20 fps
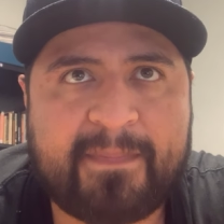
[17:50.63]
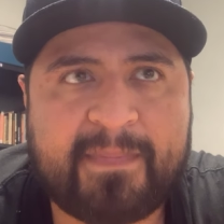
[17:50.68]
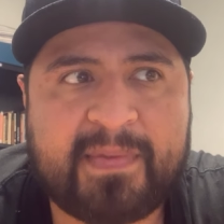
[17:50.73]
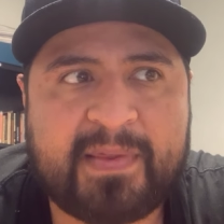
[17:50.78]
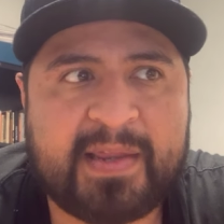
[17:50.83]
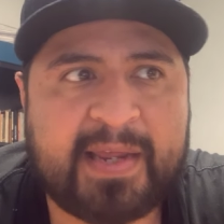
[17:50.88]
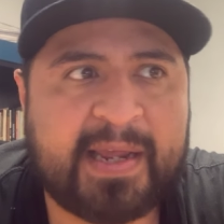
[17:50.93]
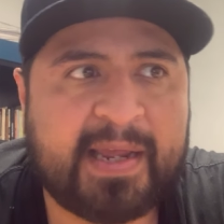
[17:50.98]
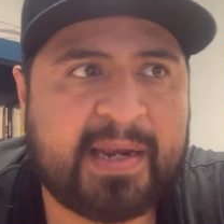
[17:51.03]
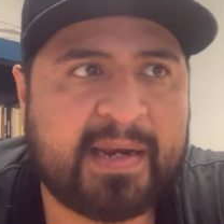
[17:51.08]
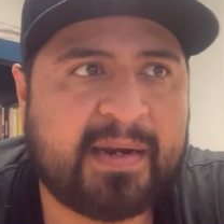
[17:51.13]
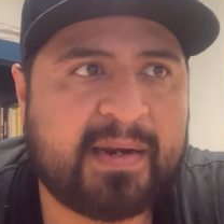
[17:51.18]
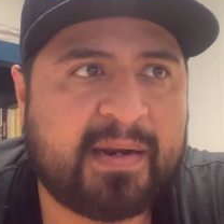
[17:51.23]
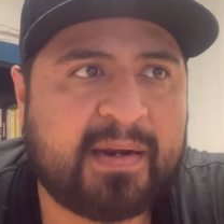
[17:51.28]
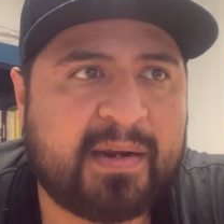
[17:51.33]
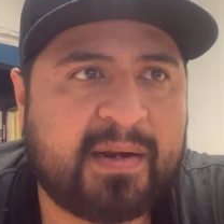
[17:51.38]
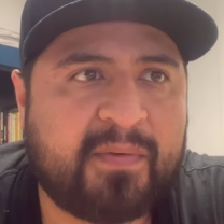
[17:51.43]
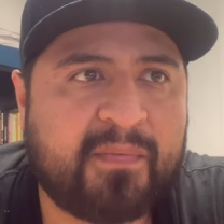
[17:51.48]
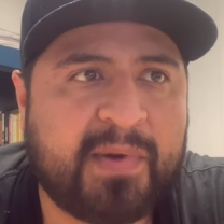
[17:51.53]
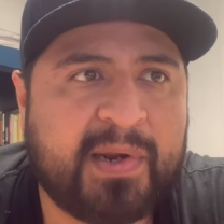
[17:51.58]
then
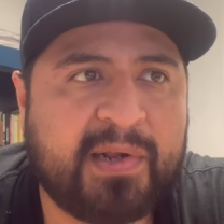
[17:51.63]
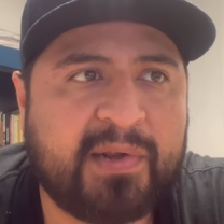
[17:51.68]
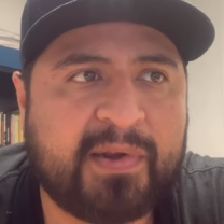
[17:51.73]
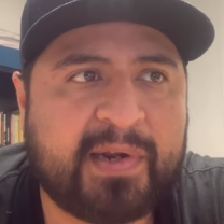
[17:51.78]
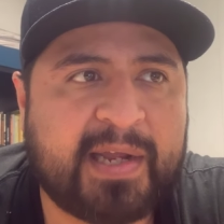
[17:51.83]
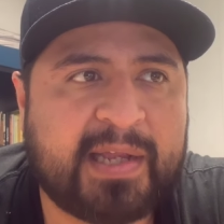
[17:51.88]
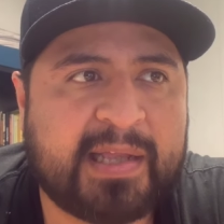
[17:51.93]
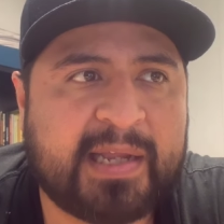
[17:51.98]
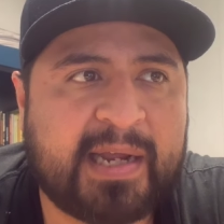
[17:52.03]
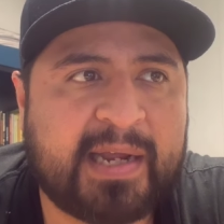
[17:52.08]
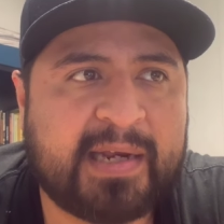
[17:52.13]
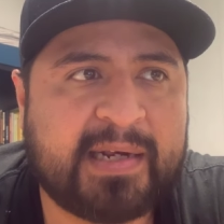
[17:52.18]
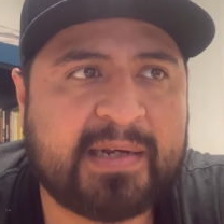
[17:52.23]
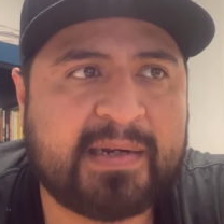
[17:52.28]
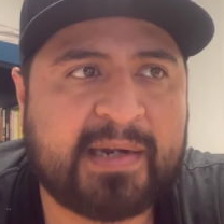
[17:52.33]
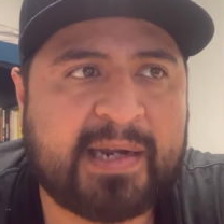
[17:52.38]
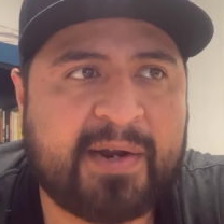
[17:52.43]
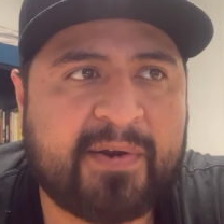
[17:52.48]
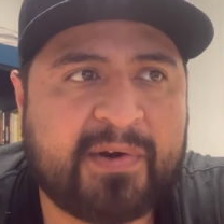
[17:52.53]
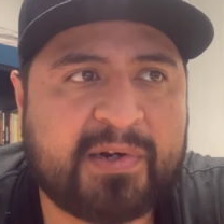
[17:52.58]
we look at that
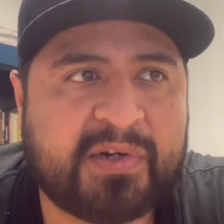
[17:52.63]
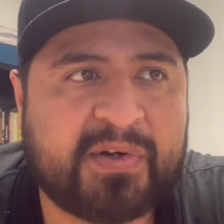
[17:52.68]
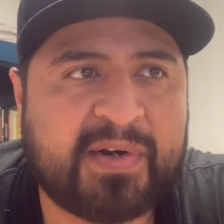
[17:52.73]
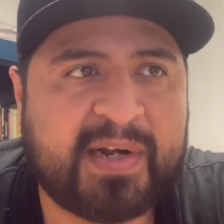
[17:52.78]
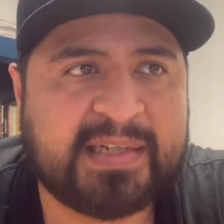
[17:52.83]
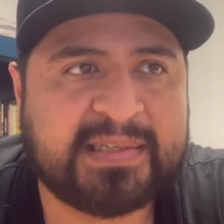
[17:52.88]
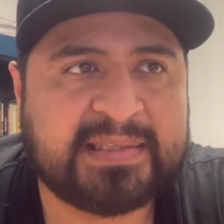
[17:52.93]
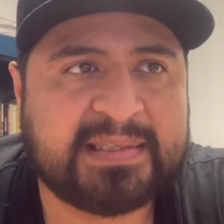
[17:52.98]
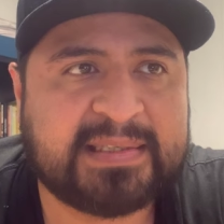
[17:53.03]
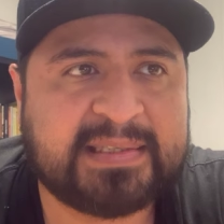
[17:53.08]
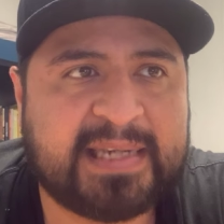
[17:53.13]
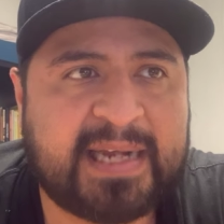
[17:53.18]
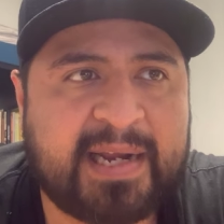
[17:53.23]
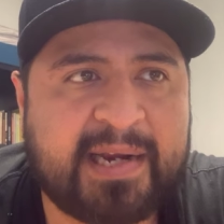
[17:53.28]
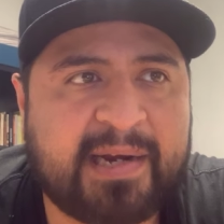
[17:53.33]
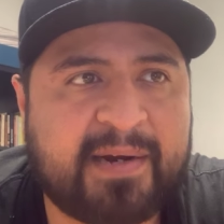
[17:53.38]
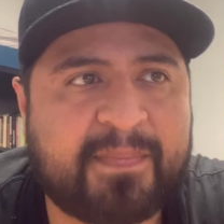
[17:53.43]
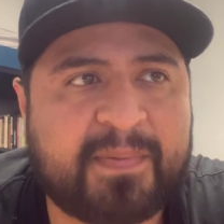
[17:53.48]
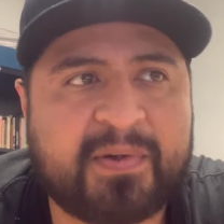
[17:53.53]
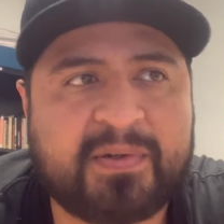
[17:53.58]
character as a
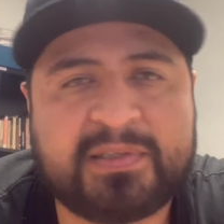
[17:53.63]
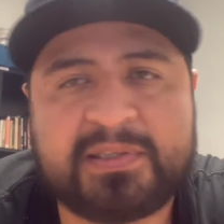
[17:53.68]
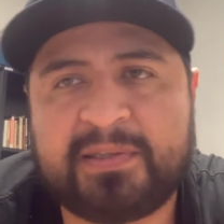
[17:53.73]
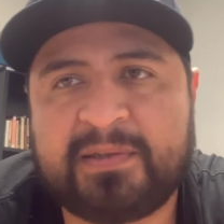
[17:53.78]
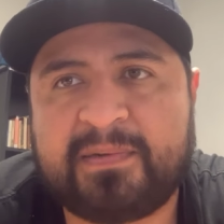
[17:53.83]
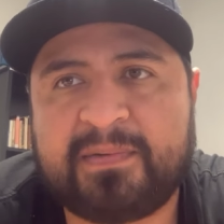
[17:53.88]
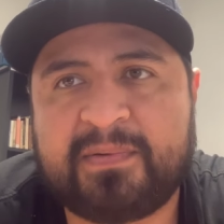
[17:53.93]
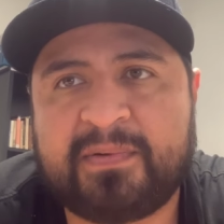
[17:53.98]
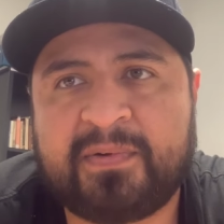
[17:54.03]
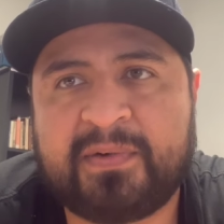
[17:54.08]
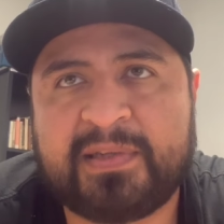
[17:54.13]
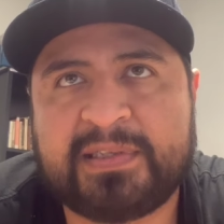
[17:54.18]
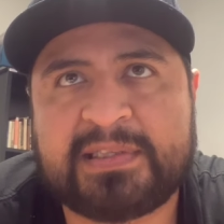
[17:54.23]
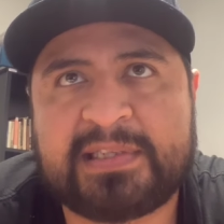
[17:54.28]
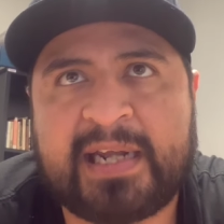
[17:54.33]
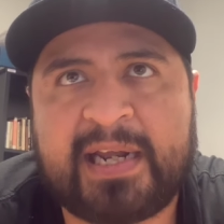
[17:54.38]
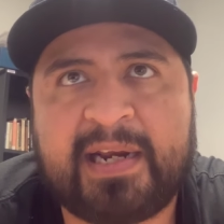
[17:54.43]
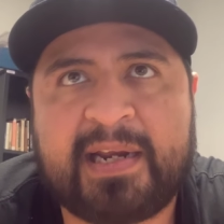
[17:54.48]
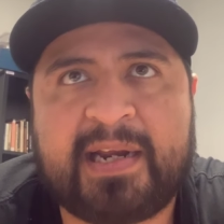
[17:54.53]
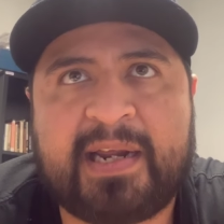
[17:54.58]
static person or a
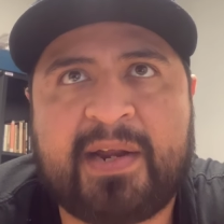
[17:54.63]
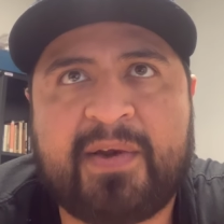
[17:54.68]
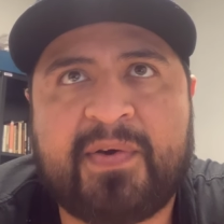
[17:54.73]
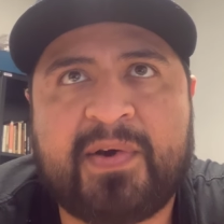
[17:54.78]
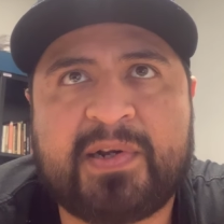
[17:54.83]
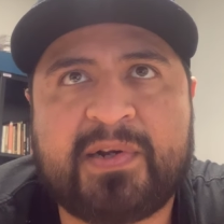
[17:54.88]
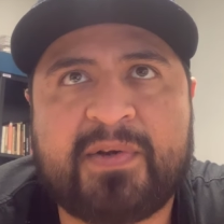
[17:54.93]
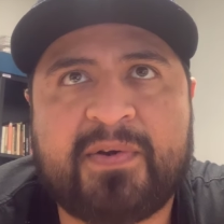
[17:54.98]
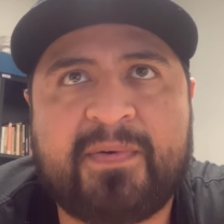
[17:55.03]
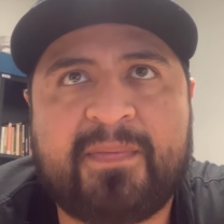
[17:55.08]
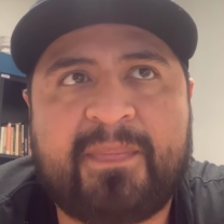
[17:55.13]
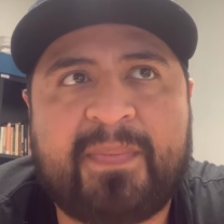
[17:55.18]
static character,